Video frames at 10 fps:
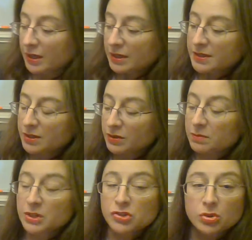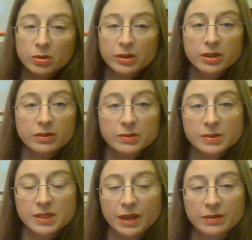So the majority of those
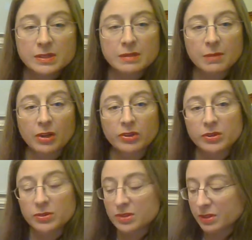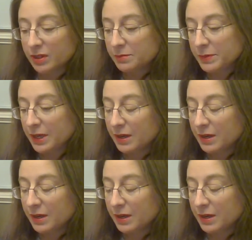1,000 molecules are going to be